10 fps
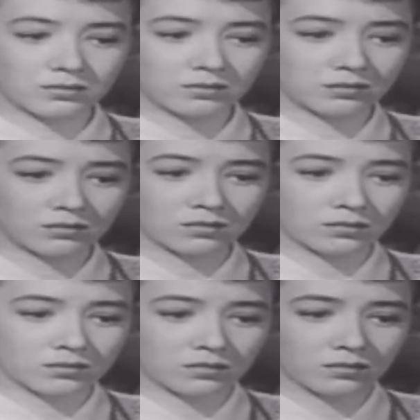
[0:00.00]

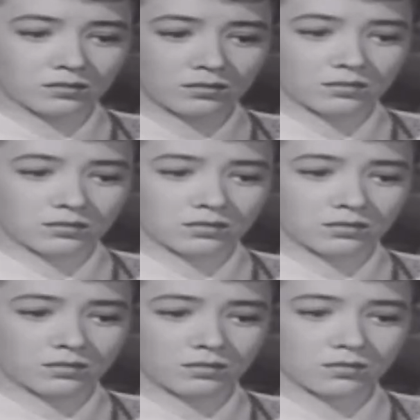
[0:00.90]

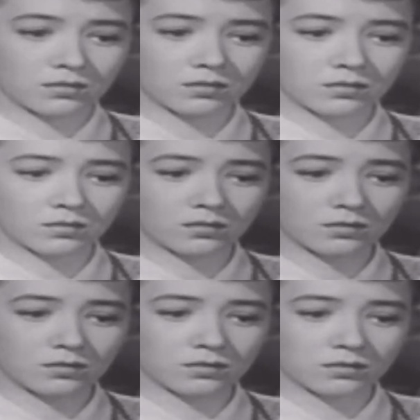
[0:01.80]

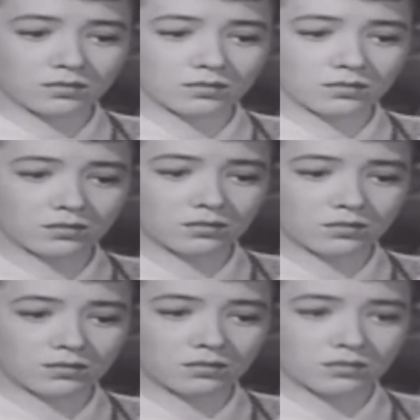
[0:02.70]

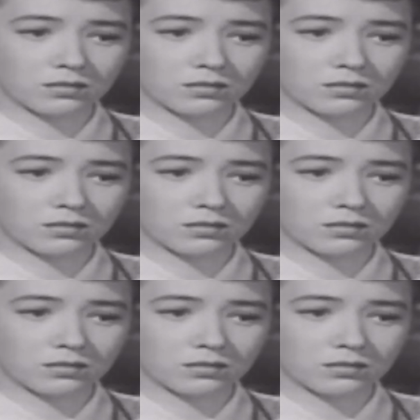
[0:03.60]
(silent)